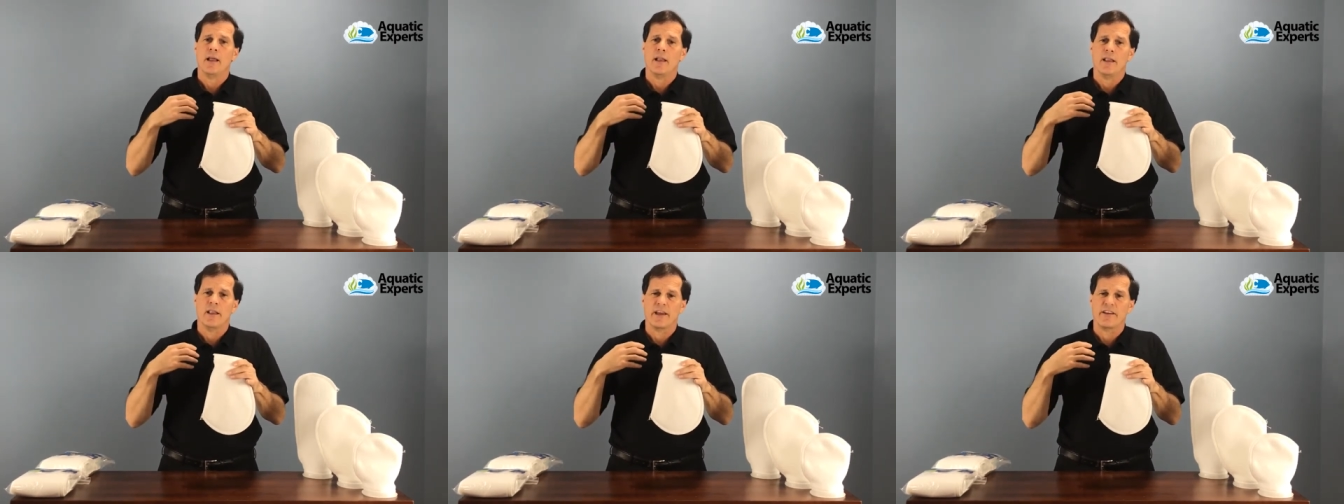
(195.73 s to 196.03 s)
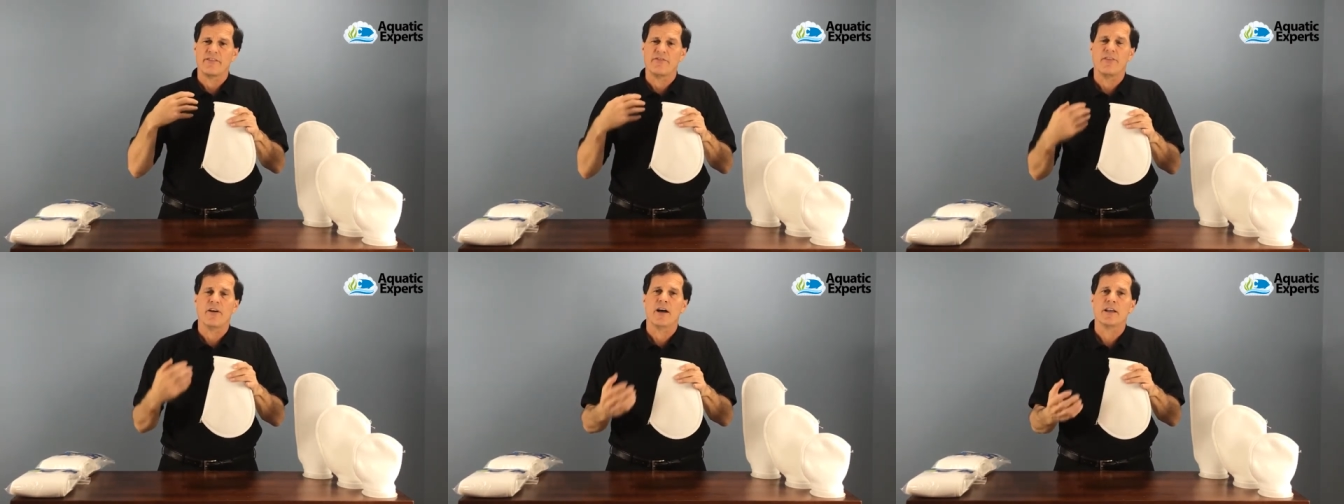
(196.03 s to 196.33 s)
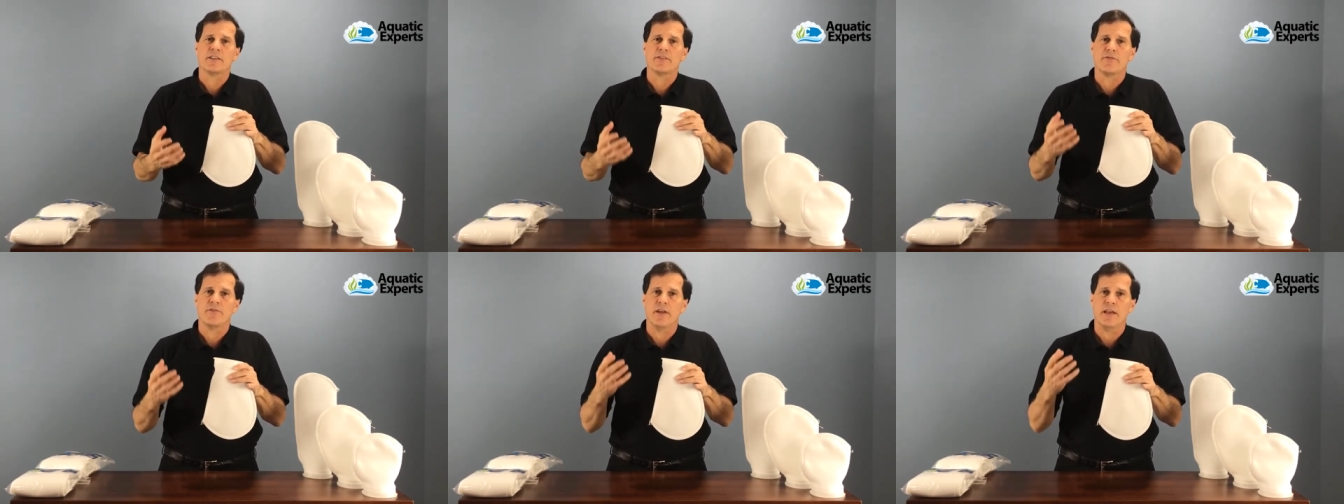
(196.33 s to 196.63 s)
like
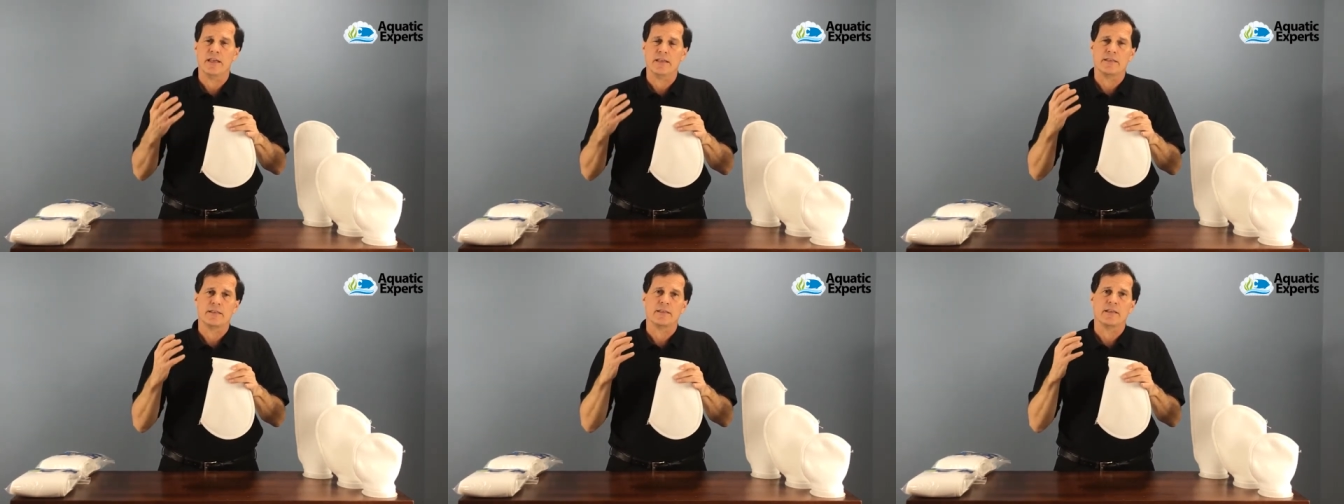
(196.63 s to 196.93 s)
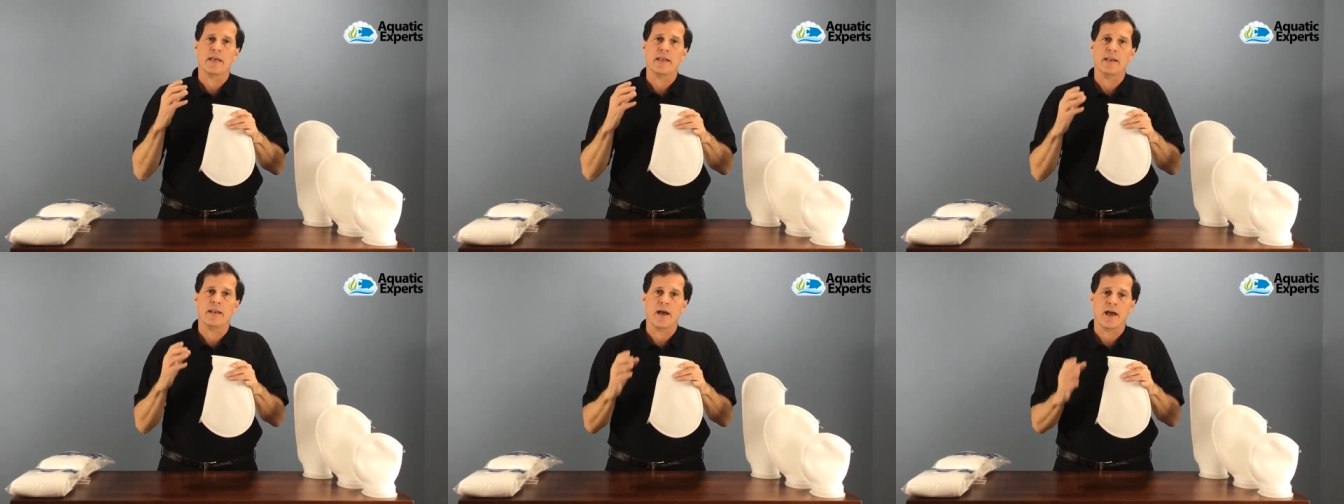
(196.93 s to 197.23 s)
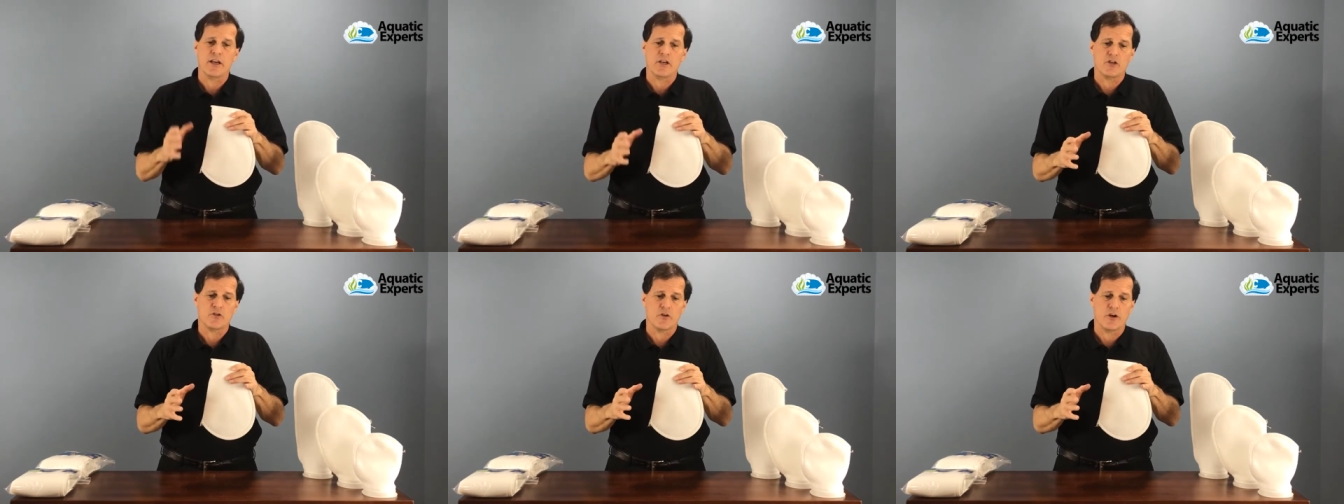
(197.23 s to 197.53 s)
phosphates and
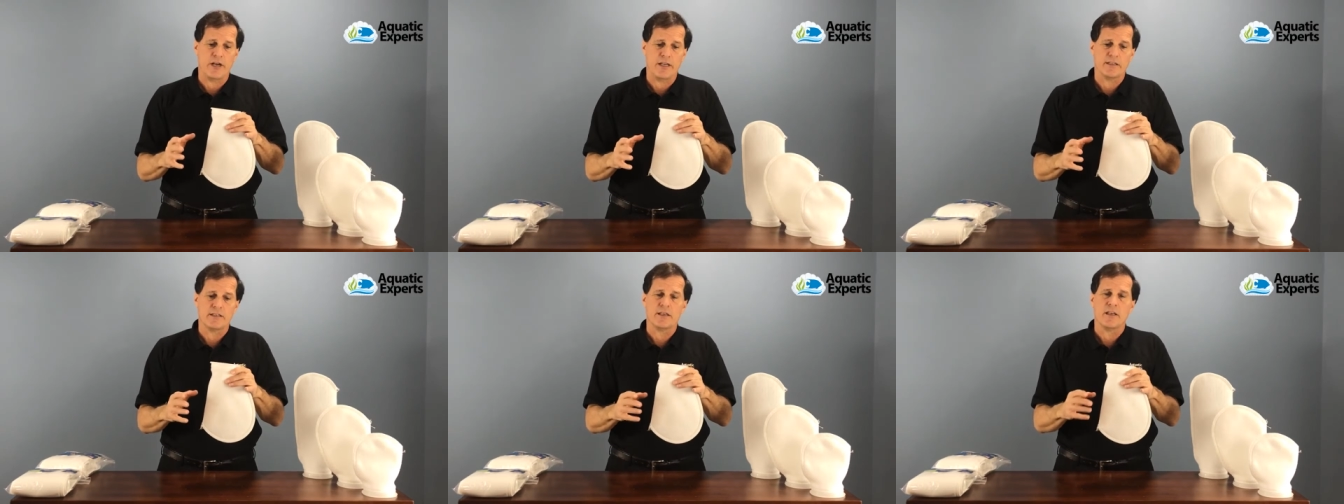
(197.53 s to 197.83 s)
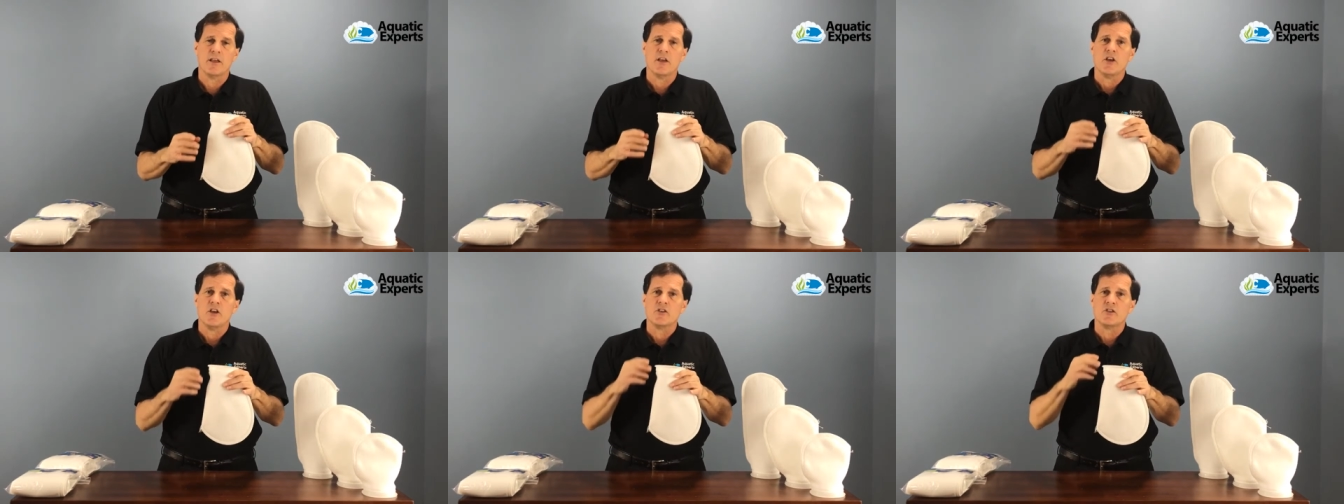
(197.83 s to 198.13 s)
nitrates.